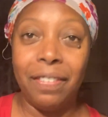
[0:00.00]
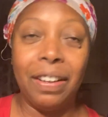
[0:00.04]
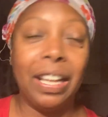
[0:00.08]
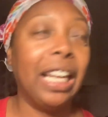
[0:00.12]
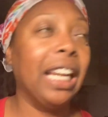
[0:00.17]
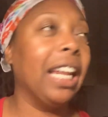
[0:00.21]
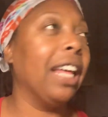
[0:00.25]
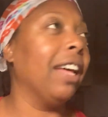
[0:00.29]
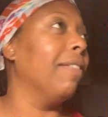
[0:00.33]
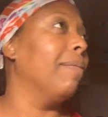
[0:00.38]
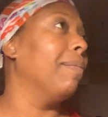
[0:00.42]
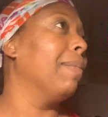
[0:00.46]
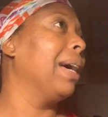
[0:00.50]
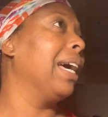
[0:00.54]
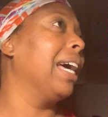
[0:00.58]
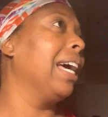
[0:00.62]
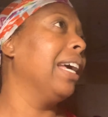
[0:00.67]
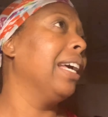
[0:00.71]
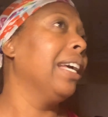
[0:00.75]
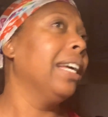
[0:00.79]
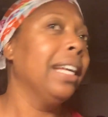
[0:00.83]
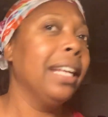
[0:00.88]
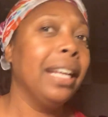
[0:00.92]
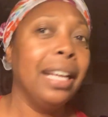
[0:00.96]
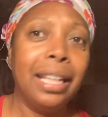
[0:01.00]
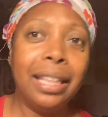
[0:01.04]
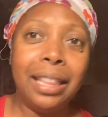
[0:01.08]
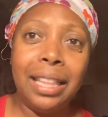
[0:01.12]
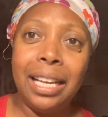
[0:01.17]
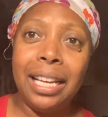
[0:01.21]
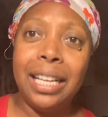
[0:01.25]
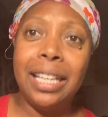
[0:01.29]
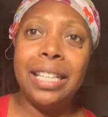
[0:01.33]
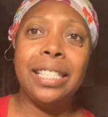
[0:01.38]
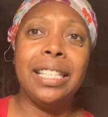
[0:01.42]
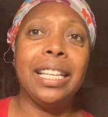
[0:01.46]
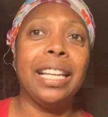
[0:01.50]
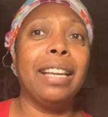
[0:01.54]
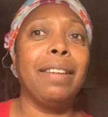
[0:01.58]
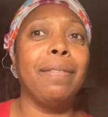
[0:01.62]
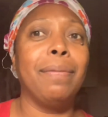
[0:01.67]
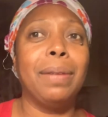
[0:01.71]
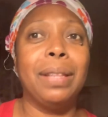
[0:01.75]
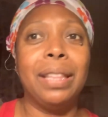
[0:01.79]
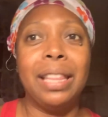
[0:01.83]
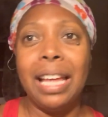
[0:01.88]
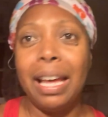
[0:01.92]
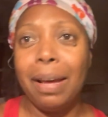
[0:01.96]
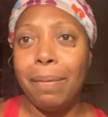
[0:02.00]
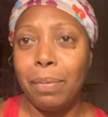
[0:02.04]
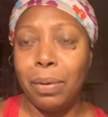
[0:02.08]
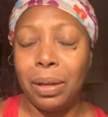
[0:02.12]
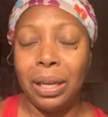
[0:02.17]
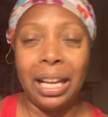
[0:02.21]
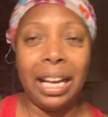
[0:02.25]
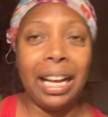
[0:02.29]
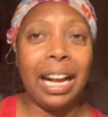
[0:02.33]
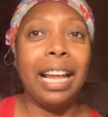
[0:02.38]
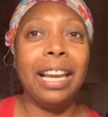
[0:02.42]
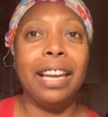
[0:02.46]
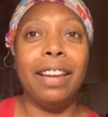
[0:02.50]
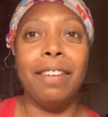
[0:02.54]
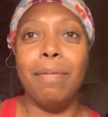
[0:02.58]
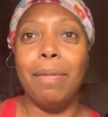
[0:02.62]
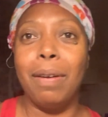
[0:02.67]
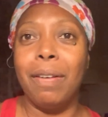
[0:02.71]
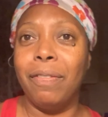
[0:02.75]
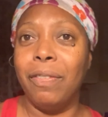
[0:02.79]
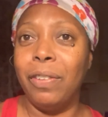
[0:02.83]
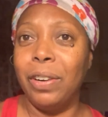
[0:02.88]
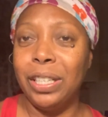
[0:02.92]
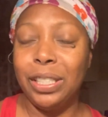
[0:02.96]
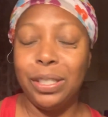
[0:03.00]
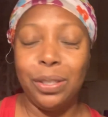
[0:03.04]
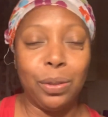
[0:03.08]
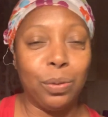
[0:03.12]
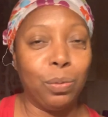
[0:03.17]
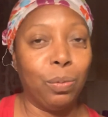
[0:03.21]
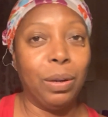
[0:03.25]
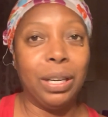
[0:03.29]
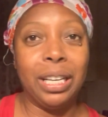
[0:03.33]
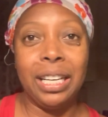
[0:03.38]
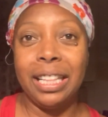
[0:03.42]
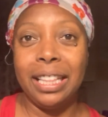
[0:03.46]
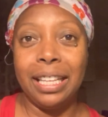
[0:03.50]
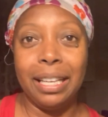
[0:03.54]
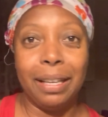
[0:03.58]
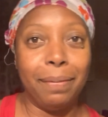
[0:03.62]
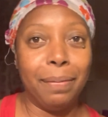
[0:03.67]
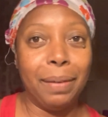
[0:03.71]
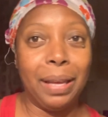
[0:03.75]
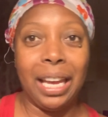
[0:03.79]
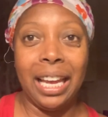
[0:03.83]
I love my this, I love my that, but like I love my voice was one of them.